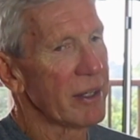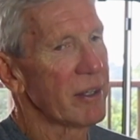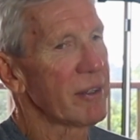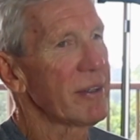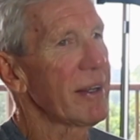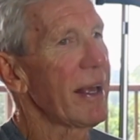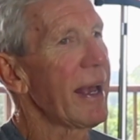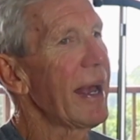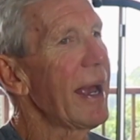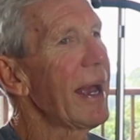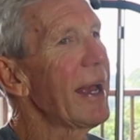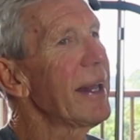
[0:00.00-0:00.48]

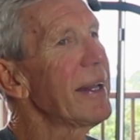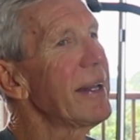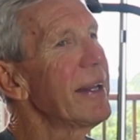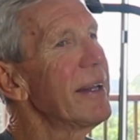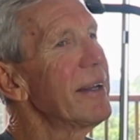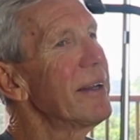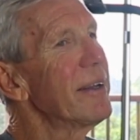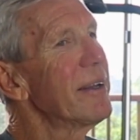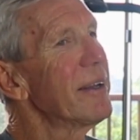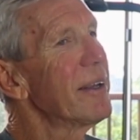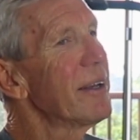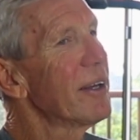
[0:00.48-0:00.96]
is add
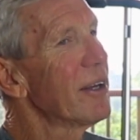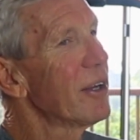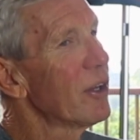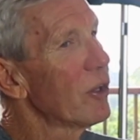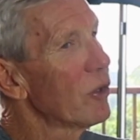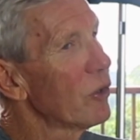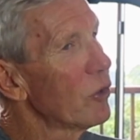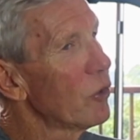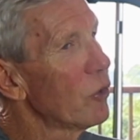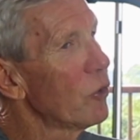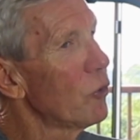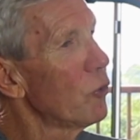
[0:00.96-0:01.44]
in
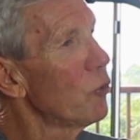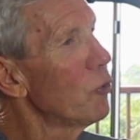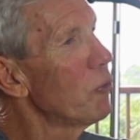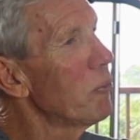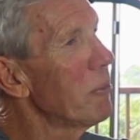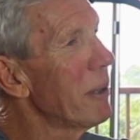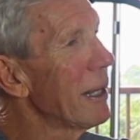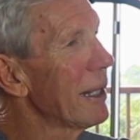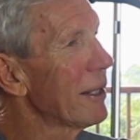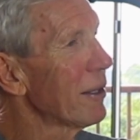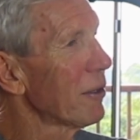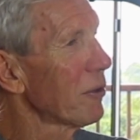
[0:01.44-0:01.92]
the new
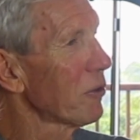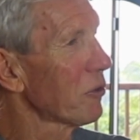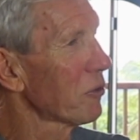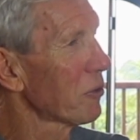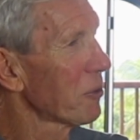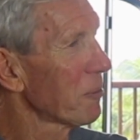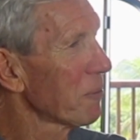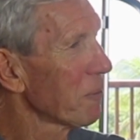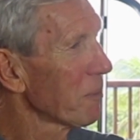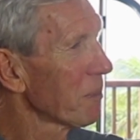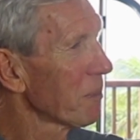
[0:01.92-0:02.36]
medals.